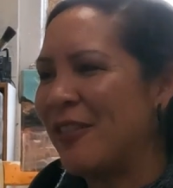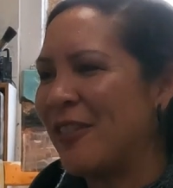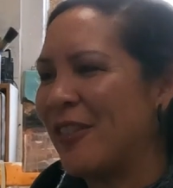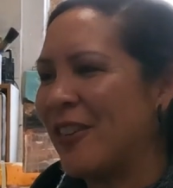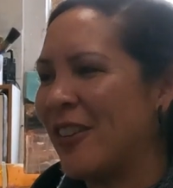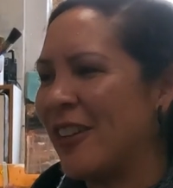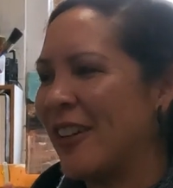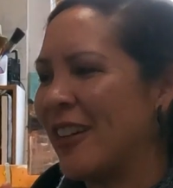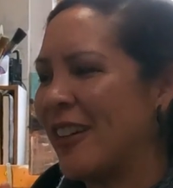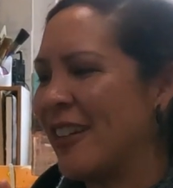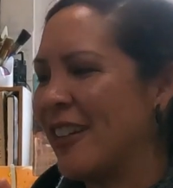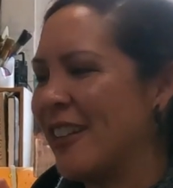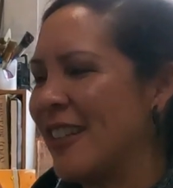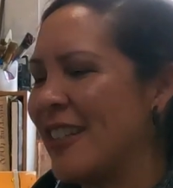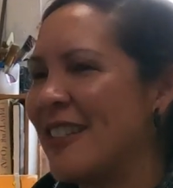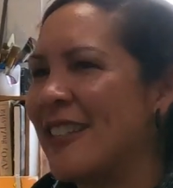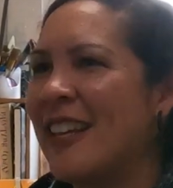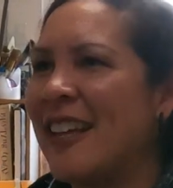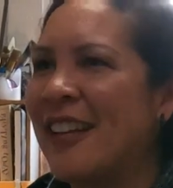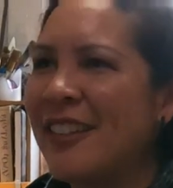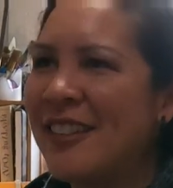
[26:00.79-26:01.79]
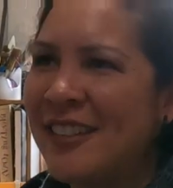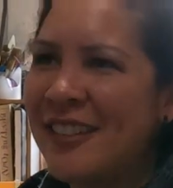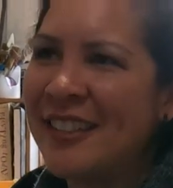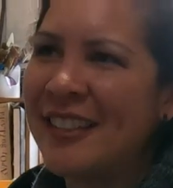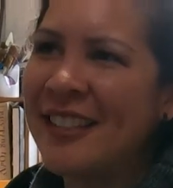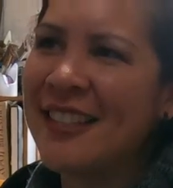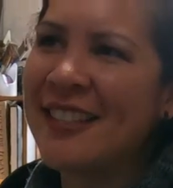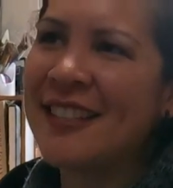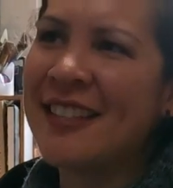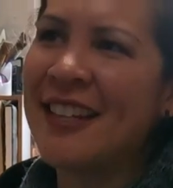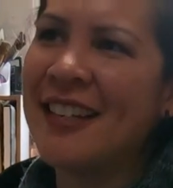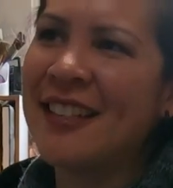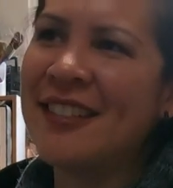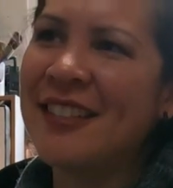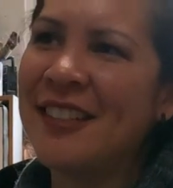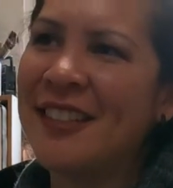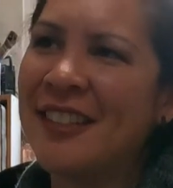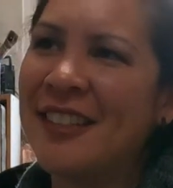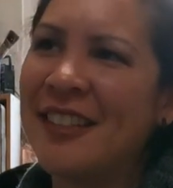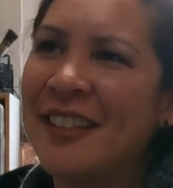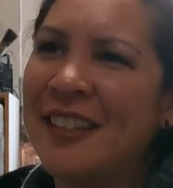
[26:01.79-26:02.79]
for this elderly
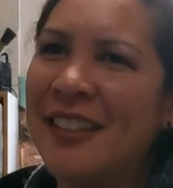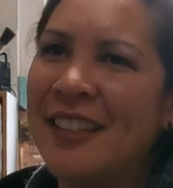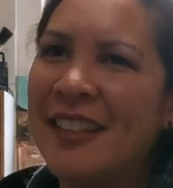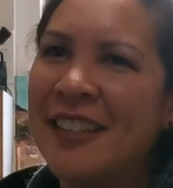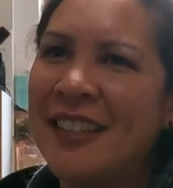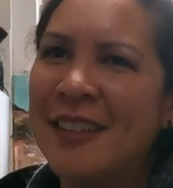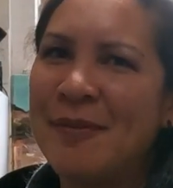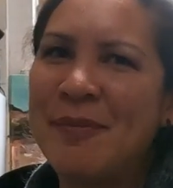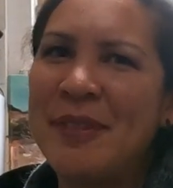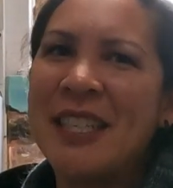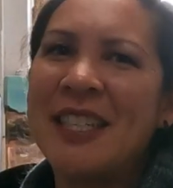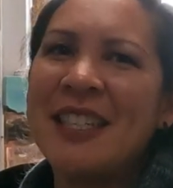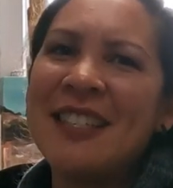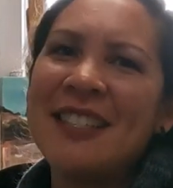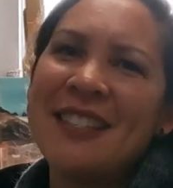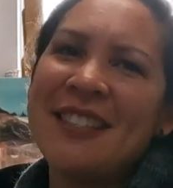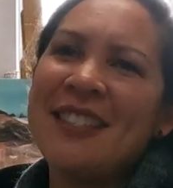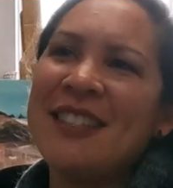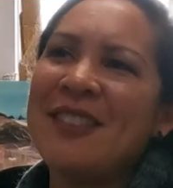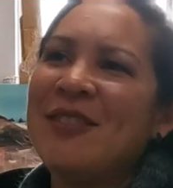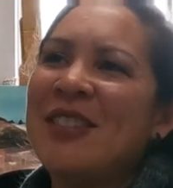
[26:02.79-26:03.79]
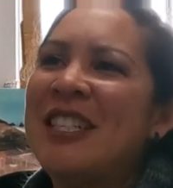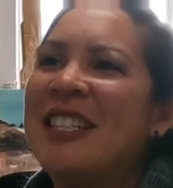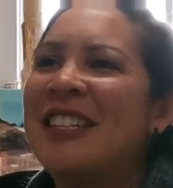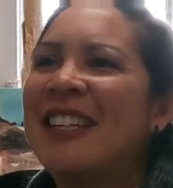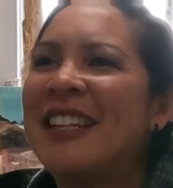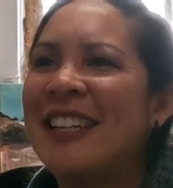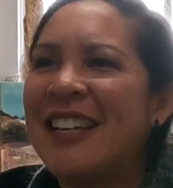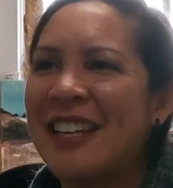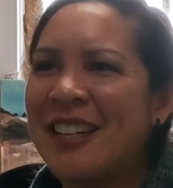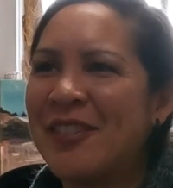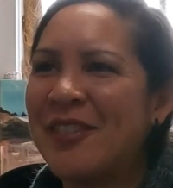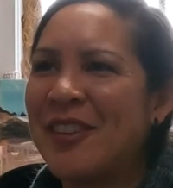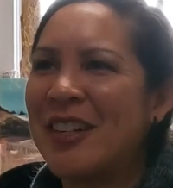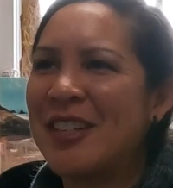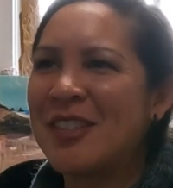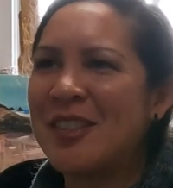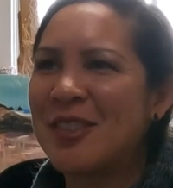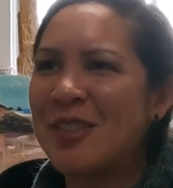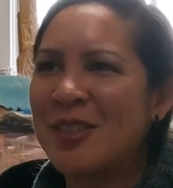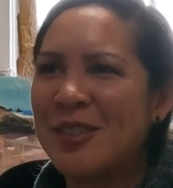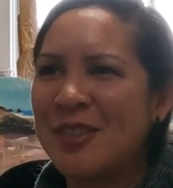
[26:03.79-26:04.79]
center, because when you get out of
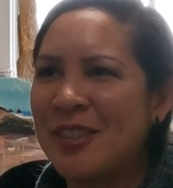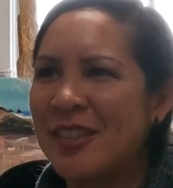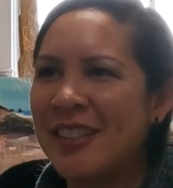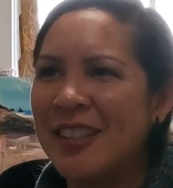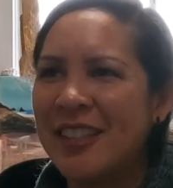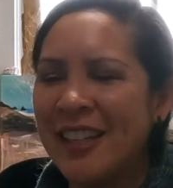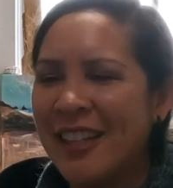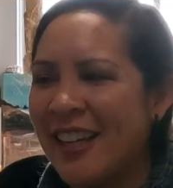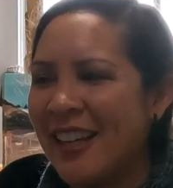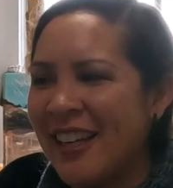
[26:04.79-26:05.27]
art school,